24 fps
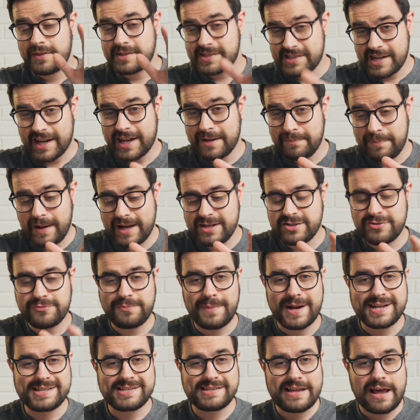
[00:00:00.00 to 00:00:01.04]
second page of
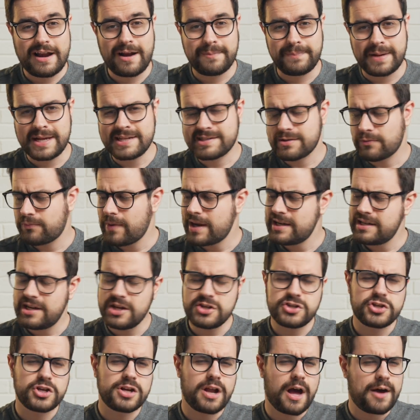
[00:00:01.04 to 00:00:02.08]
my setup is a
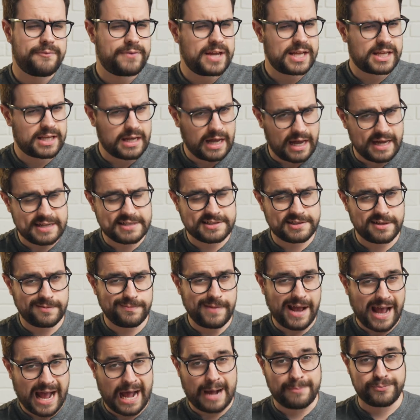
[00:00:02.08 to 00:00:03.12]
rendition of a custom
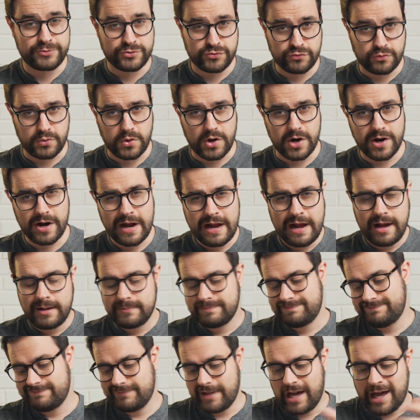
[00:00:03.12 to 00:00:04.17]
app drawer.
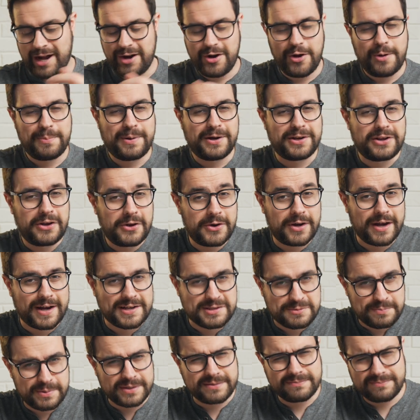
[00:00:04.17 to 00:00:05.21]
I don't know about you
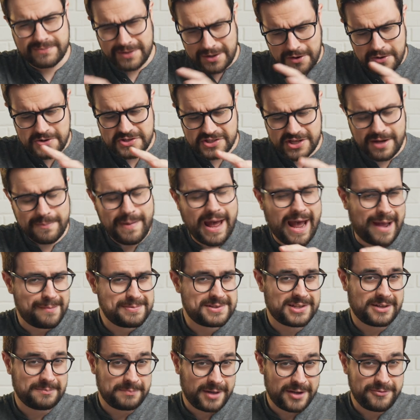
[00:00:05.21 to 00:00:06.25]
guys, but there are some
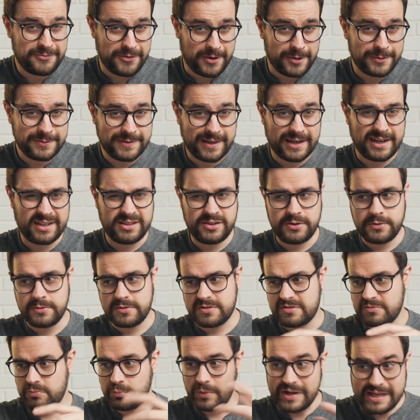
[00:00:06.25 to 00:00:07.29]
apps on my phone that I
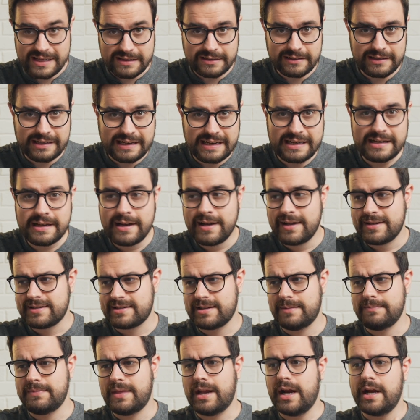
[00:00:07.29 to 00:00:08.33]
use weekly,
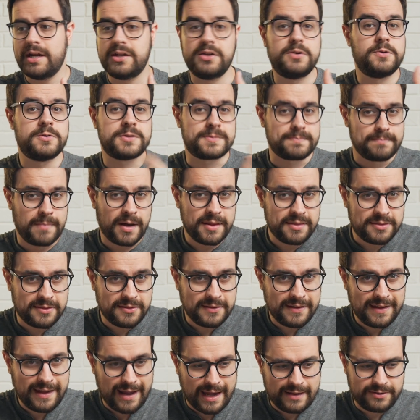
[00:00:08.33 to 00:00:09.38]
some that I use
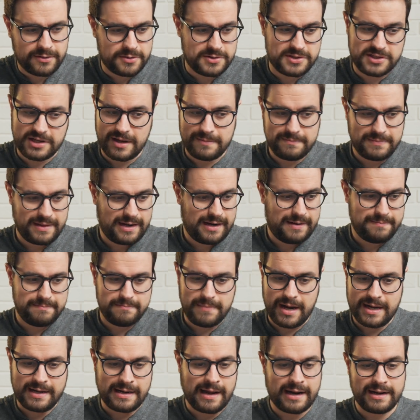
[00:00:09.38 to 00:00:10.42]
monthly, and there's some that I
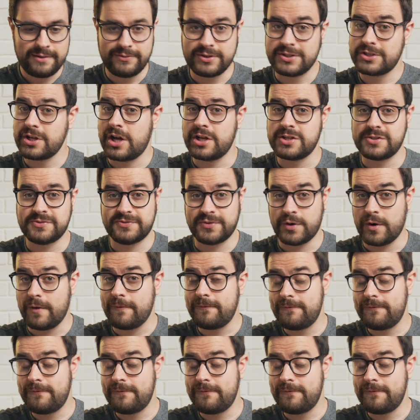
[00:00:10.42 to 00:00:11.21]
might not even touch for a